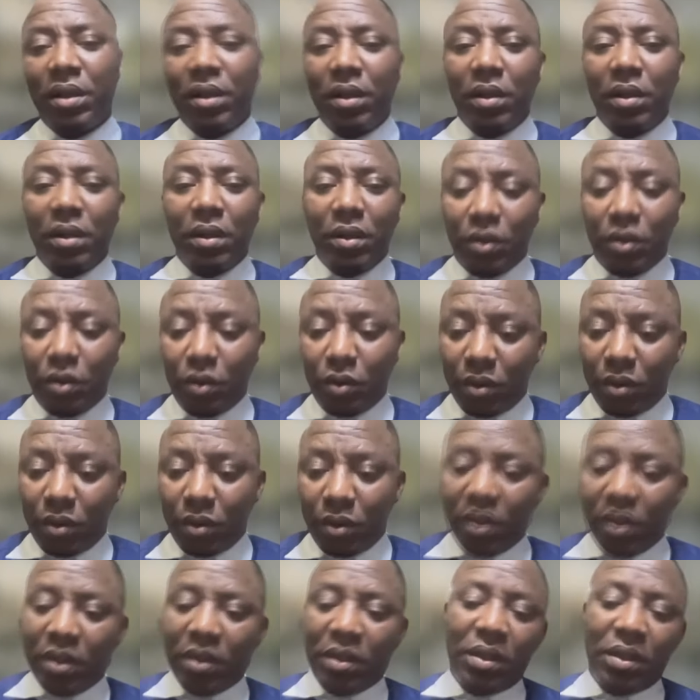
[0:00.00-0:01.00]
You
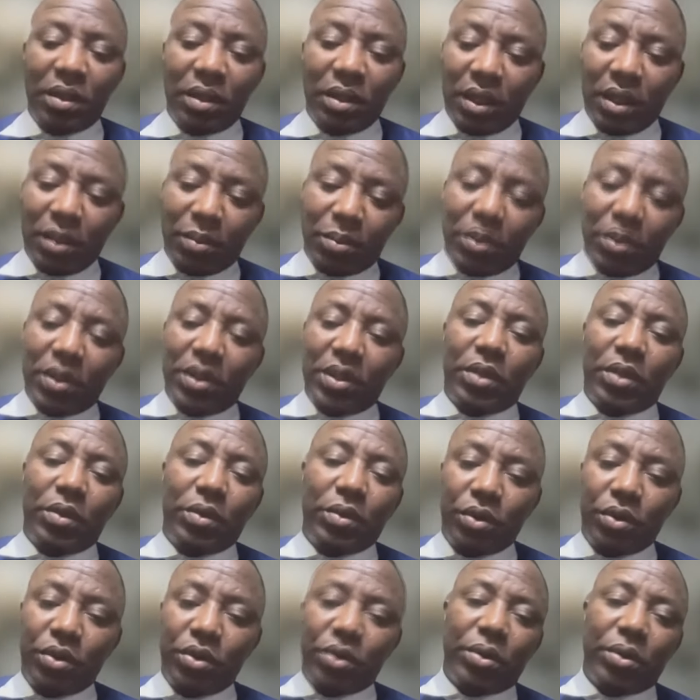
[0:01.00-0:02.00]
run a political
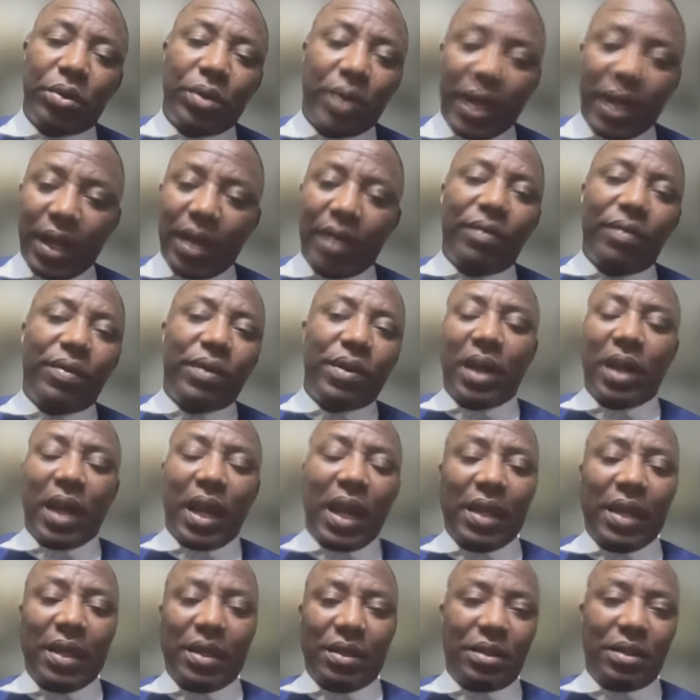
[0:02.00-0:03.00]
show every
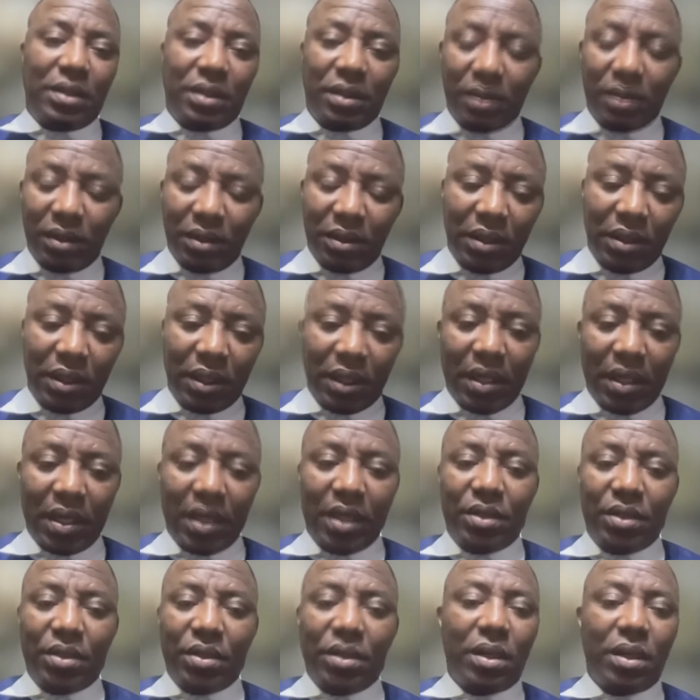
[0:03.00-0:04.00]
night in
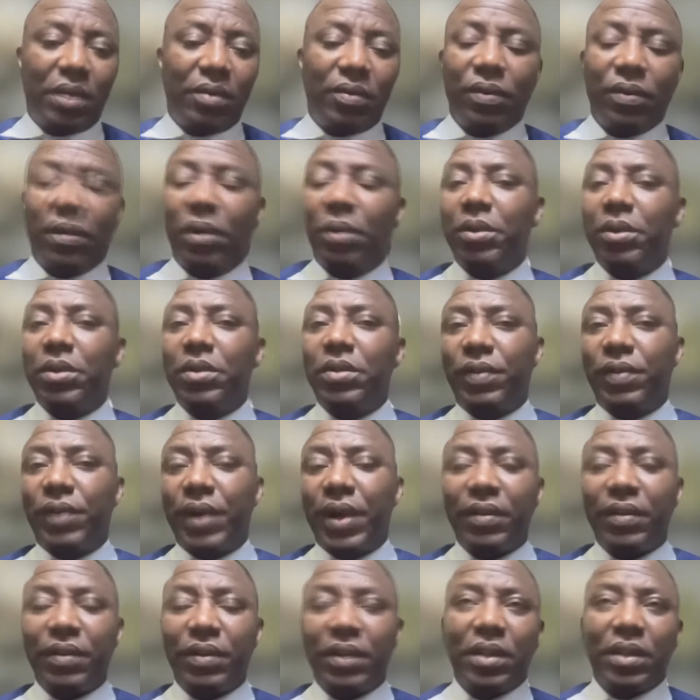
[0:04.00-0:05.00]
Nigeria for almost 5
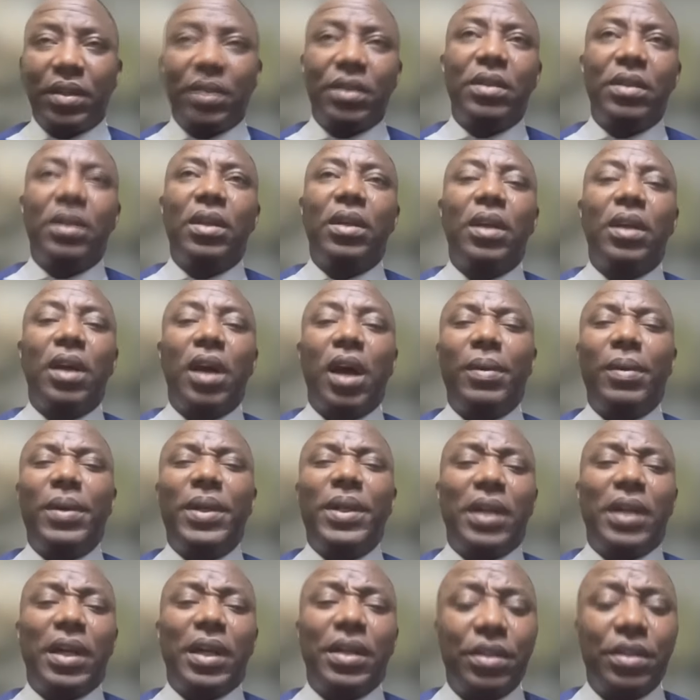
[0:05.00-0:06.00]
days. How many
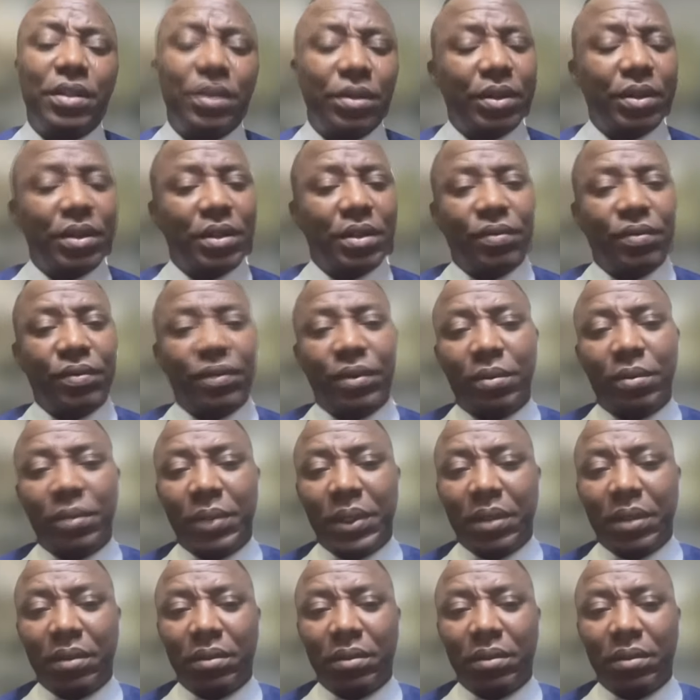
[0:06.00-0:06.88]
times did you interview me?